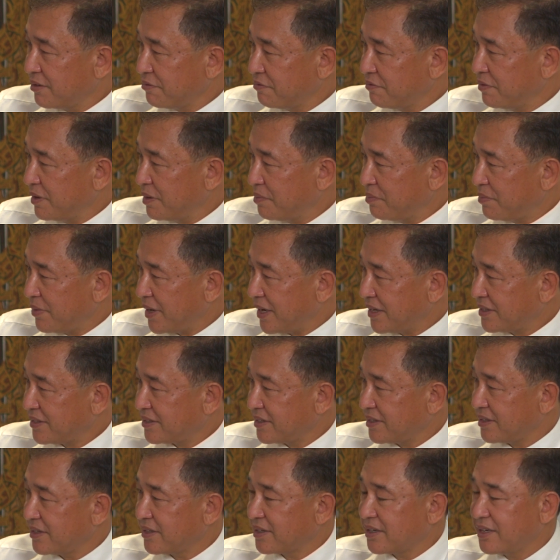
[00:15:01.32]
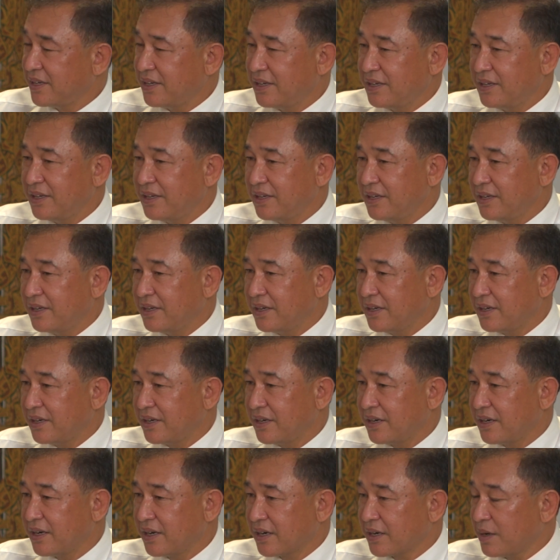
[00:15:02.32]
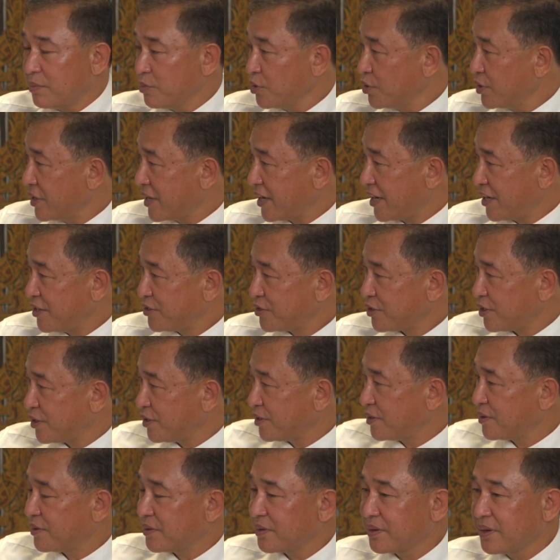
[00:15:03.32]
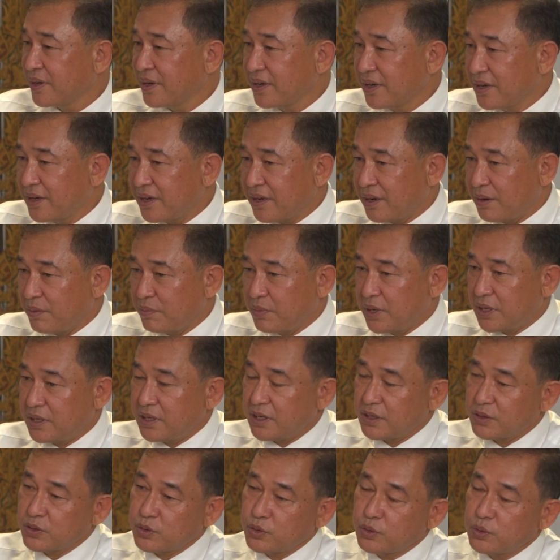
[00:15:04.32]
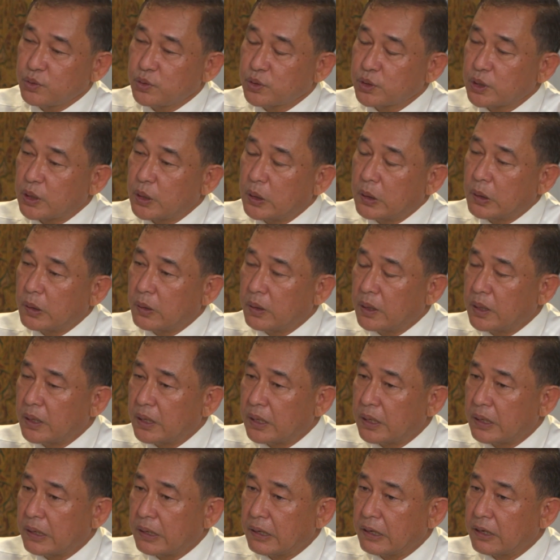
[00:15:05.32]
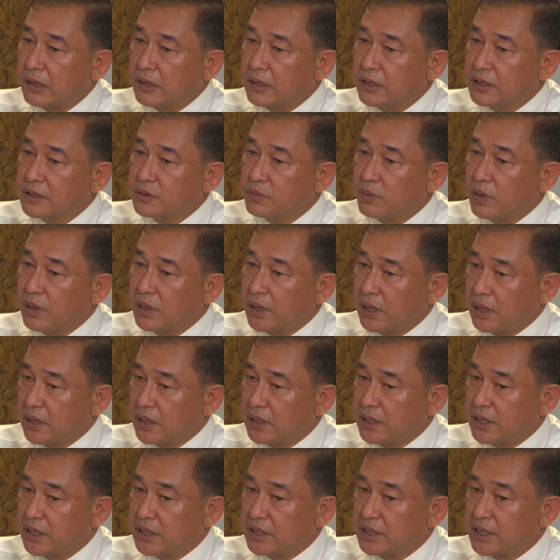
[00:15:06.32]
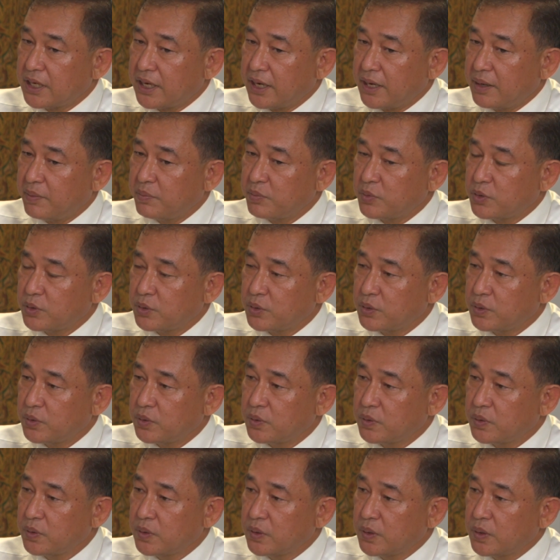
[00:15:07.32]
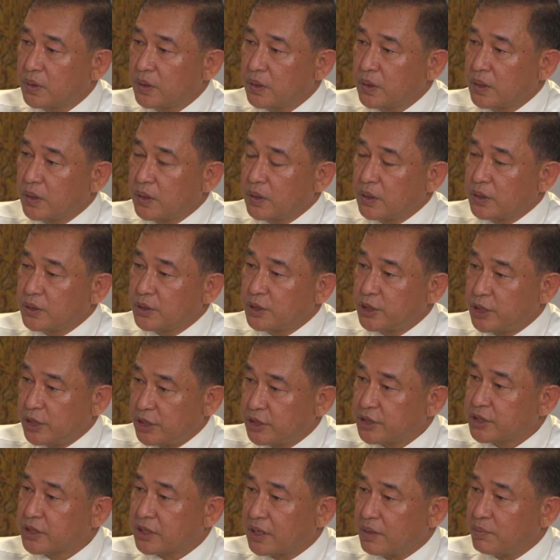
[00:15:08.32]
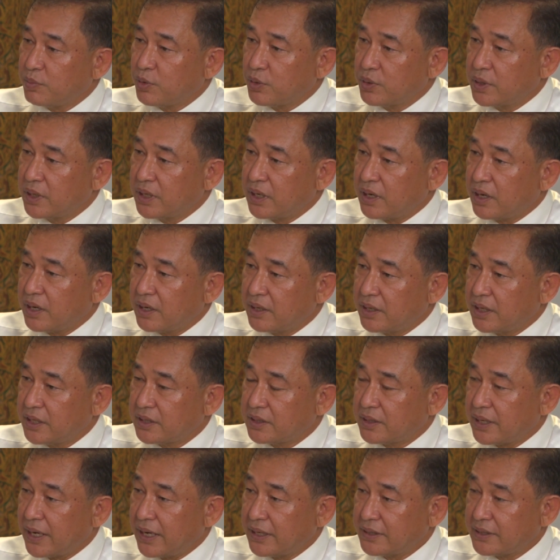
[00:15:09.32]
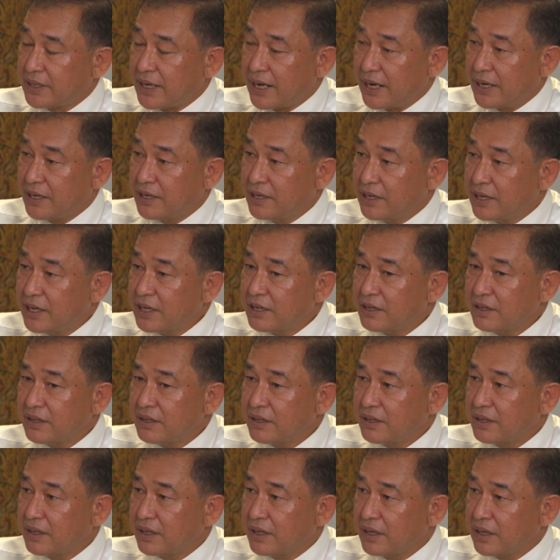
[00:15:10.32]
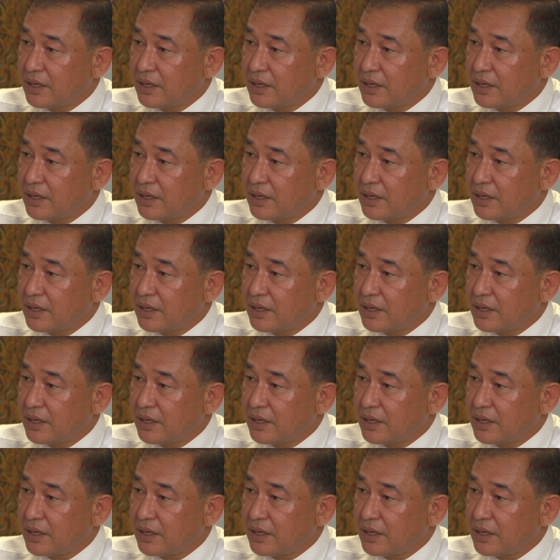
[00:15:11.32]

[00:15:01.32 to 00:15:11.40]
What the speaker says: the film as a key communication media tool. So this one, it needs time to teach Cambodia on this. As I learned,